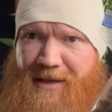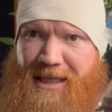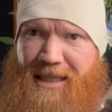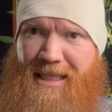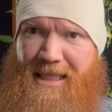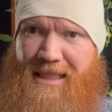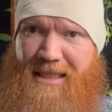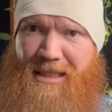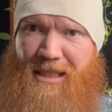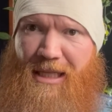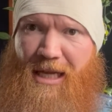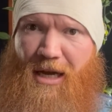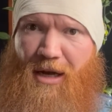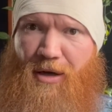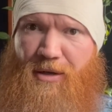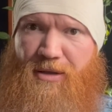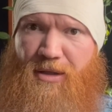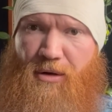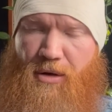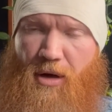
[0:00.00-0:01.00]
calendula,
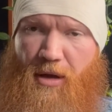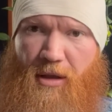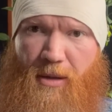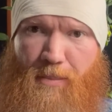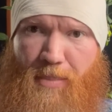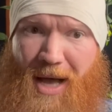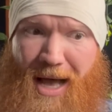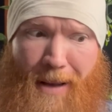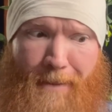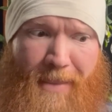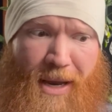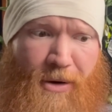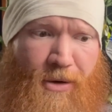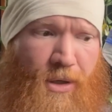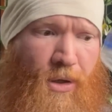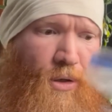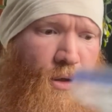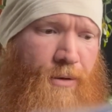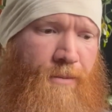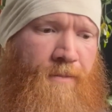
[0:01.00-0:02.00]
also called the pot
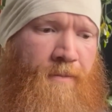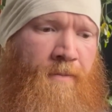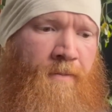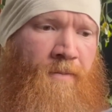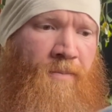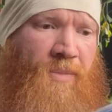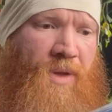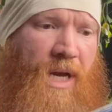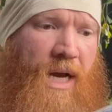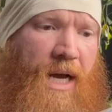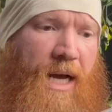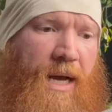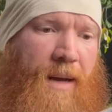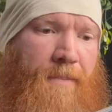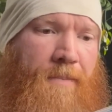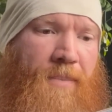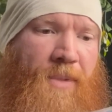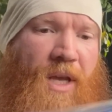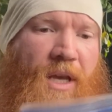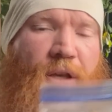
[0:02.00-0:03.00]
marigold.
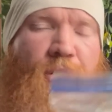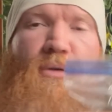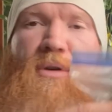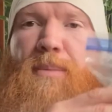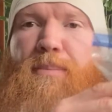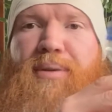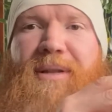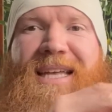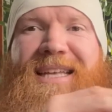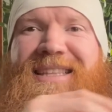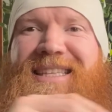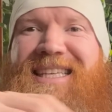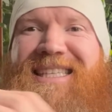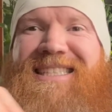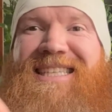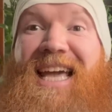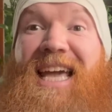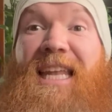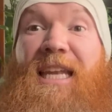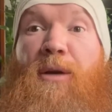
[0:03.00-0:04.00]
Um, you can plant
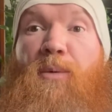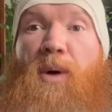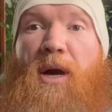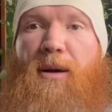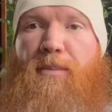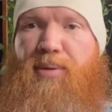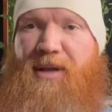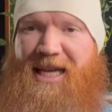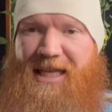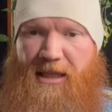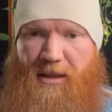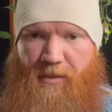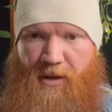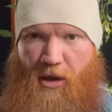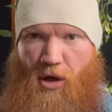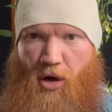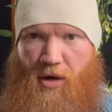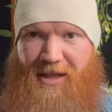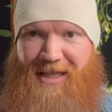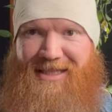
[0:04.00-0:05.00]
these anywhere. Plant them
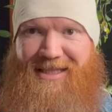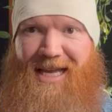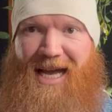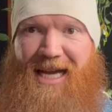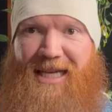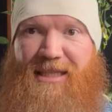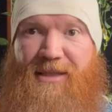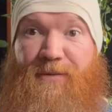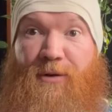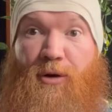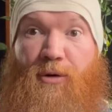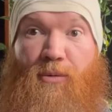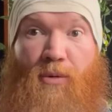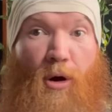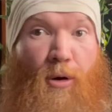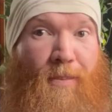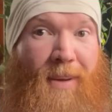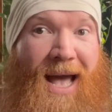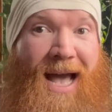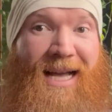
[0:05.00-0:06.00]
along the sides of your
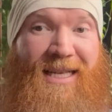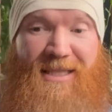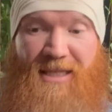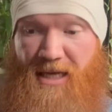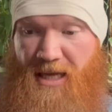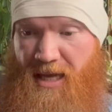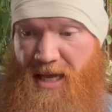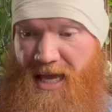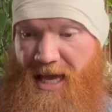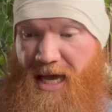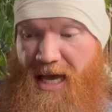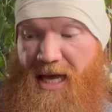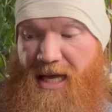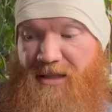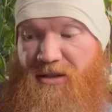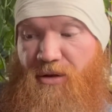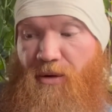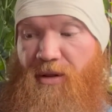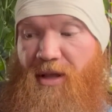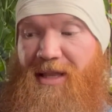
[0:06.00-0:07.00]
grow bags uh,
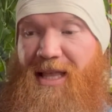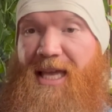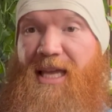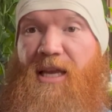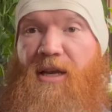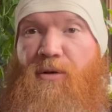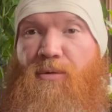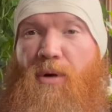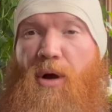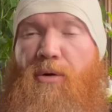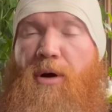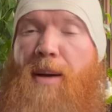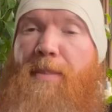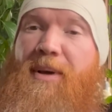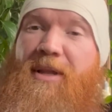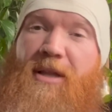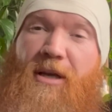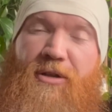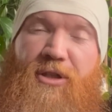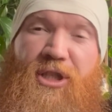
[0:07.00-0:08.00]
so that they can grow up
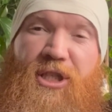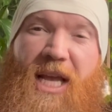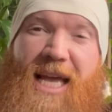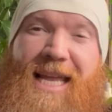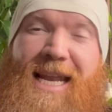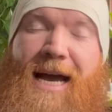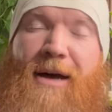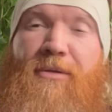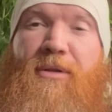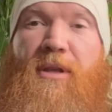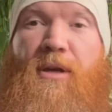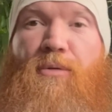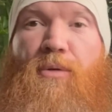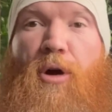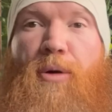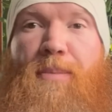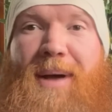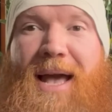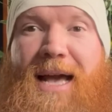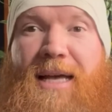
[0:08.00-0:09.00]
and they'll shade out the
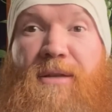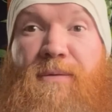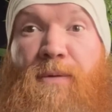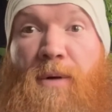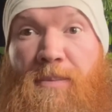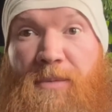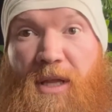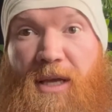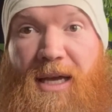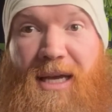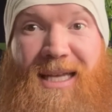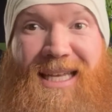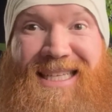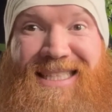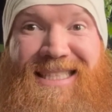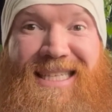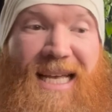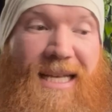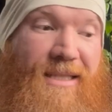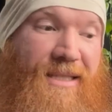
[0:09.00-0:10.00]
grow bags from the
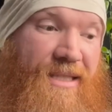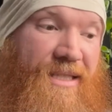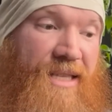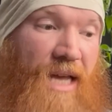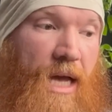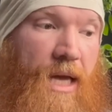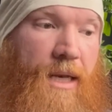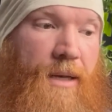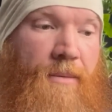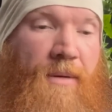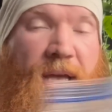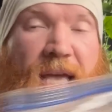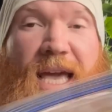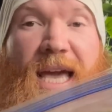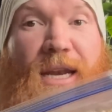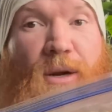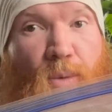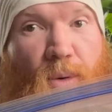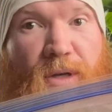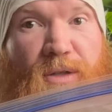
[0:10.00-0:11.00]
intense sun,
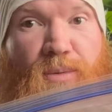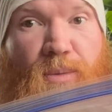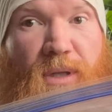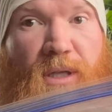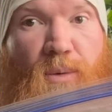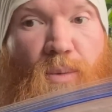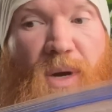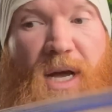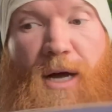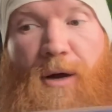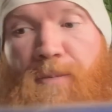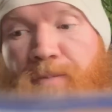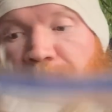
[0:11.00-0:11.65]
and it works really well.